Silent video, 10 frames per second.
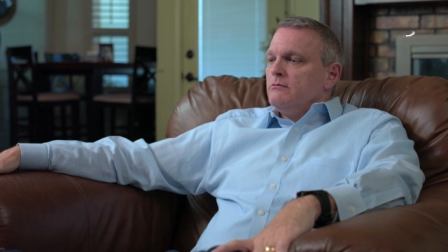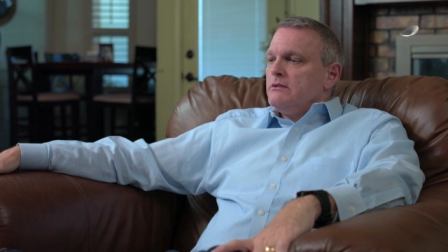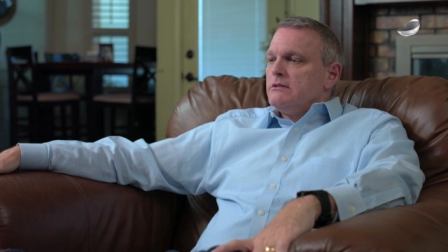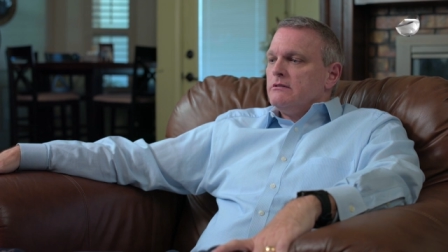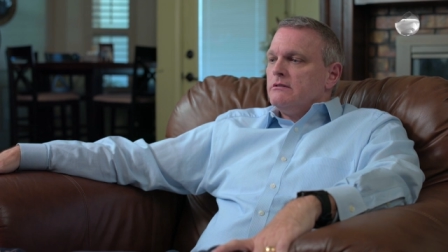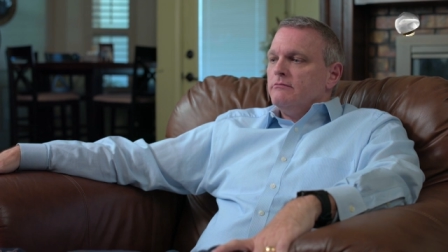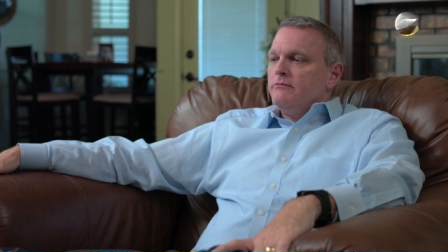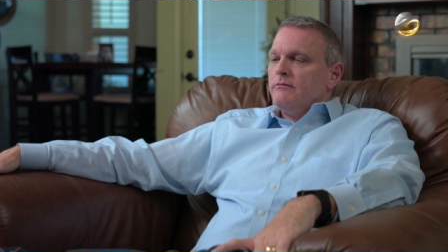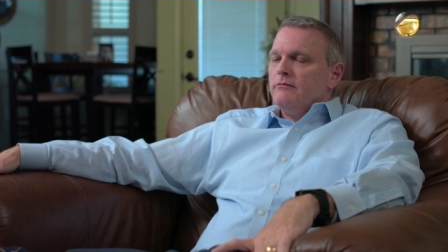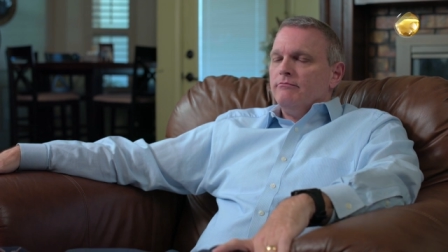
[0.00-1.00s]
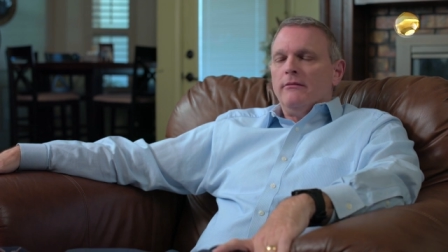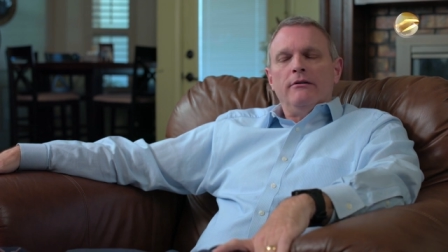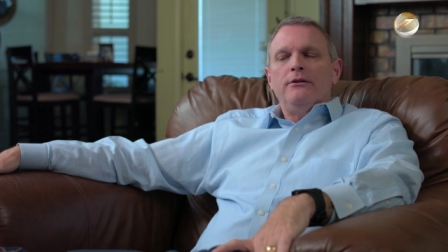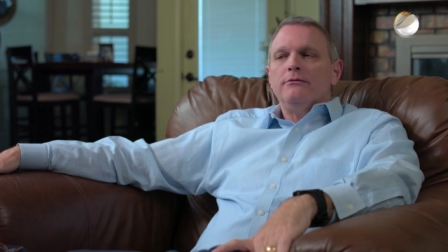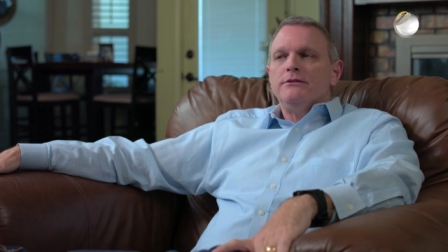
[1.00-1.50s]
was a, I
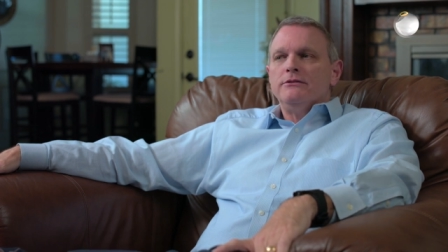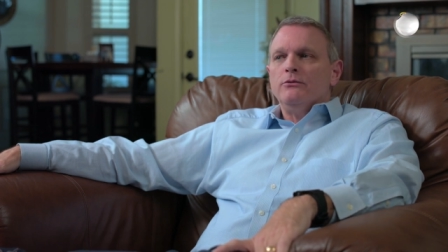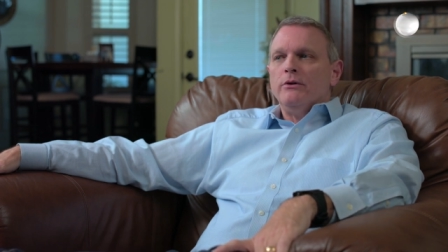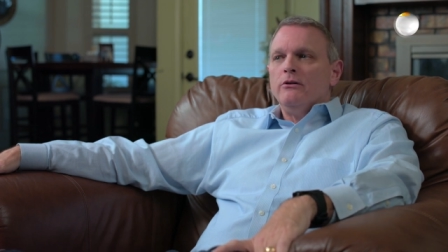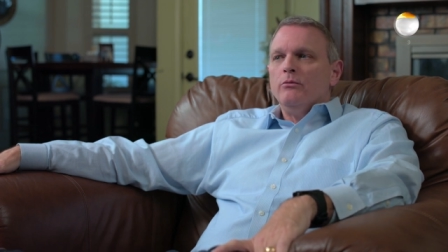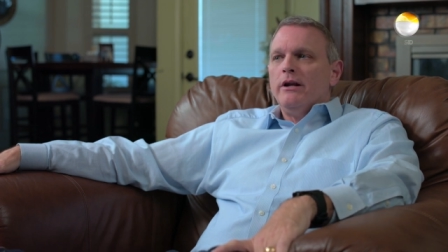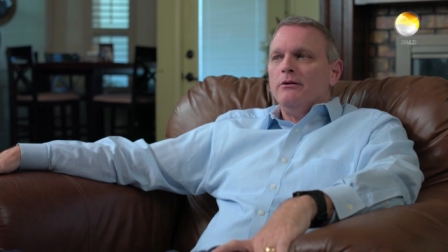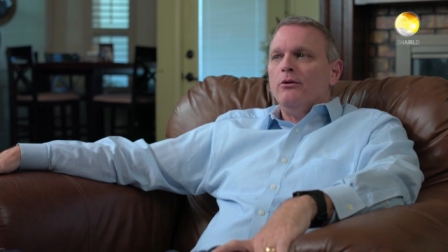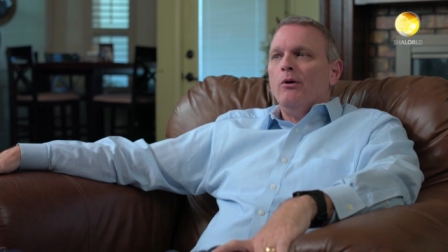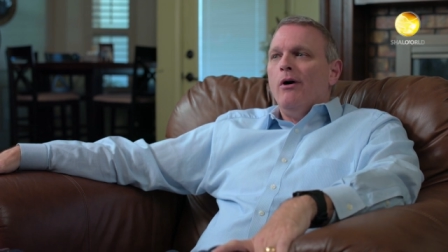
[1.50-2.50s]
don't know, it's just a weird way to grow